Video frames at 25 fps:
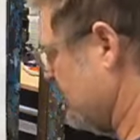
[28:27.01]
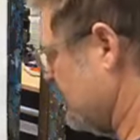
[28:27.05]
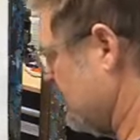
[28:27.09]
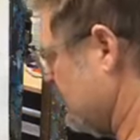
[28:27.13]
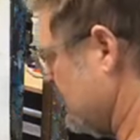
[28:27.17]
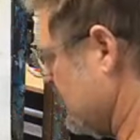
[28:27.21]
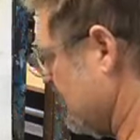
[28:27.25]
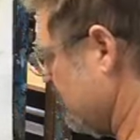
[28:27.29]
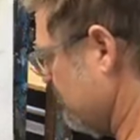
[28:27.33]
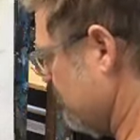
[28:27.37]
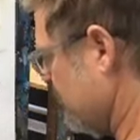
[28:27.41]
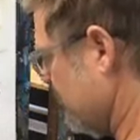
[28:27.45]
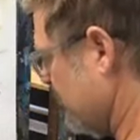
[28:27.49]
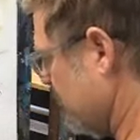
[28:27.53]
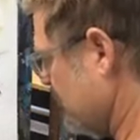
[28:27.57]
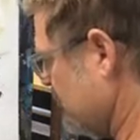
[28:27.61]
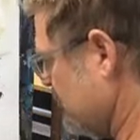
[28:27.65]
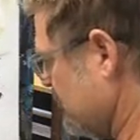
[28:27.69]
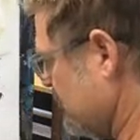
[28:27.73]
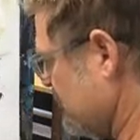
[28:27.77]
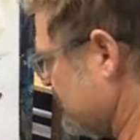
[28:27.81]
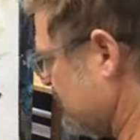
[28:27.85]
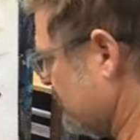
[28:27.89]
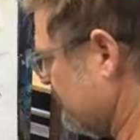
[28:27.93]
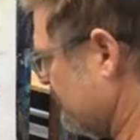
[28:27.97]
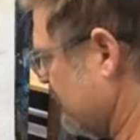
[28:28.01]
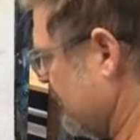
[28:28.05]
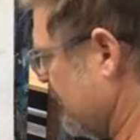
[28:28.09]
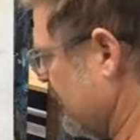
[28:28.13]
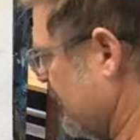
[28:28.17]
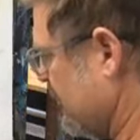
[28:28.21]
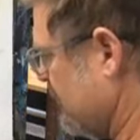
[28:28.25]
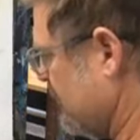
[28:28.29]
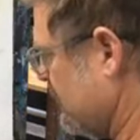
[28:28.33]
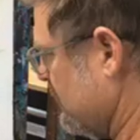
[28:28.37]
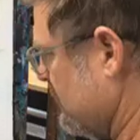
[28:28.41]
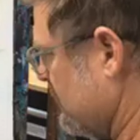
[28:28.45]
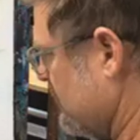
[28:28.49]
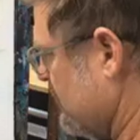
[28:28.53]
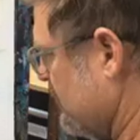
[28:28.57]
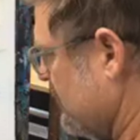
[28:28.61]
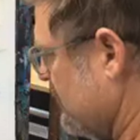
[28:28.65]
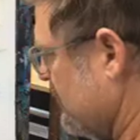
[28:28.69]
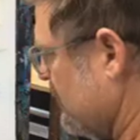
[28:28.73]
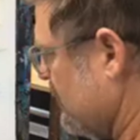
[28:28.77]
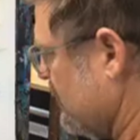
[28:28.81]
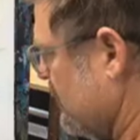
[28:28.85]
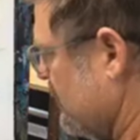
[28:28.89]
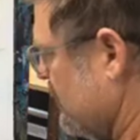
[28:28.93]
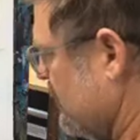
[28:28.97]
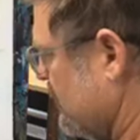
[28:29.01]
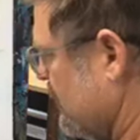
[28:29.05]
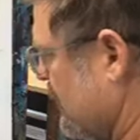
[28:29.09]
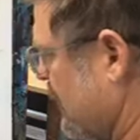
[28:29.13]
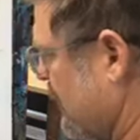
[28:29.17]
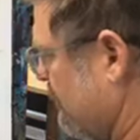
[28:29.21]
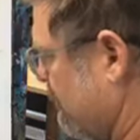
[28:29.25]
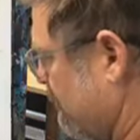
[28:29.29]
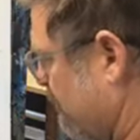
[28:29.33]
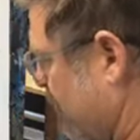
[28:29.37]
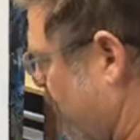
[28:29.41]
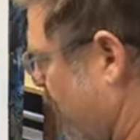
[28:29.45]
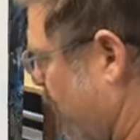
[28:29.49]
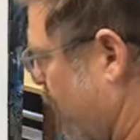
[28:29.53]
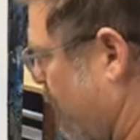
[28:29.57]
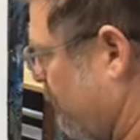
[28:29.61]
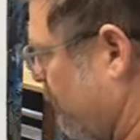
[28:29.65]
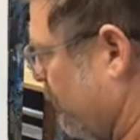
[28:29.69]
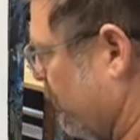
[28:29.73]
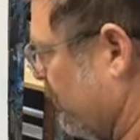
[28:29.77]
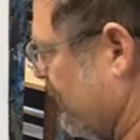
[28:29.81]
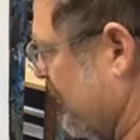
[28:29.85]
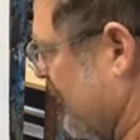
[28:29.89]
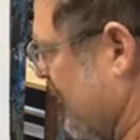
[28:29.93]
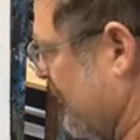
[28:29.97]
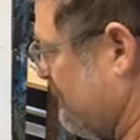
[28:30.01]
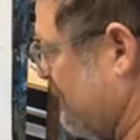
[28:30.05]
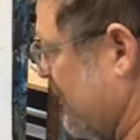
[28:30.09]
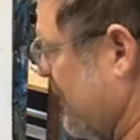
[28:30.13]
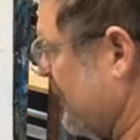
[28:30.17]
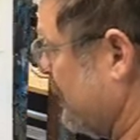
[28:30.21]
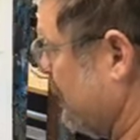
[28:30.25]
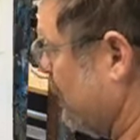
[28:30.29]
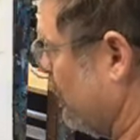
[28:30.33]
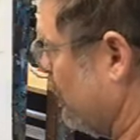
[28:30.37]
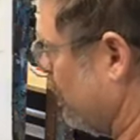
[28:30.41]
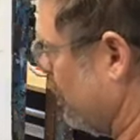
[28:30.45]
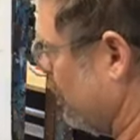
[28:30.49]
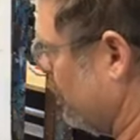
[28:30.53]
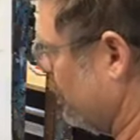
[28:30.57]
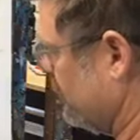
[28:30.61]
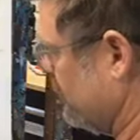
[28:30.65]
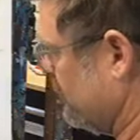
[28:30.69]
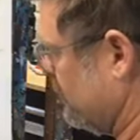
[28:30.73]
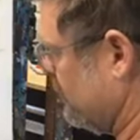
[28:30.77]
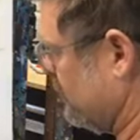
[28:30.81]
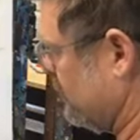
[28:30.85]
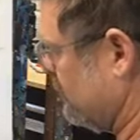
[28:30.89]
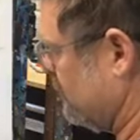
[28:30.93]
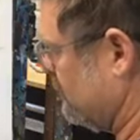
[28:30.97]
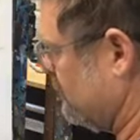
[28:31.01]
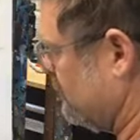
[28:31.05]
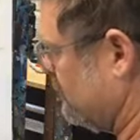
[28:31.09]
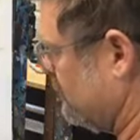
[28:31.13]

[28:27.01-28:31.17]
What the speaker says: And I'm going to use some of that purple that I made earlier.